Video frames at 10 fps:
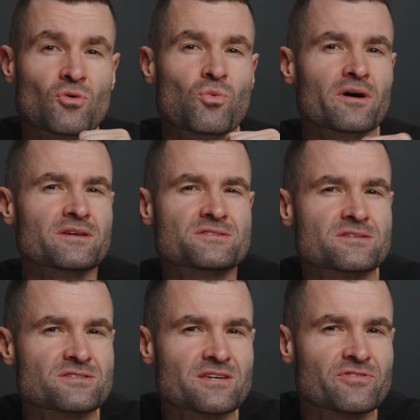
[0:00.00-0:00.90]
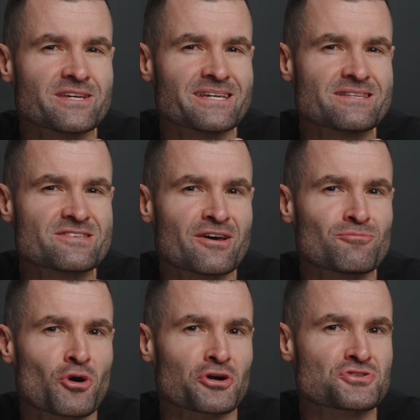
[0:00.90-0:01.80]
But what is the ZV-E10
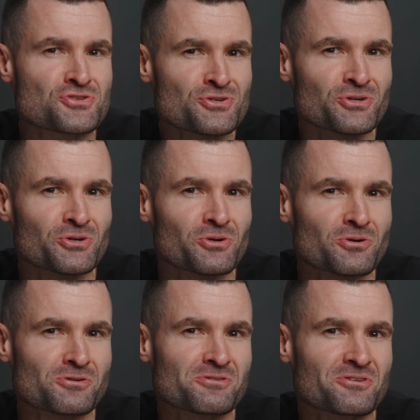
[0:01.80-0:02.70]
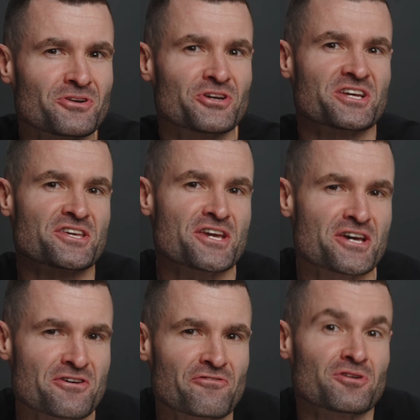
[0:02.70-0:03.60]
Mark II gonna get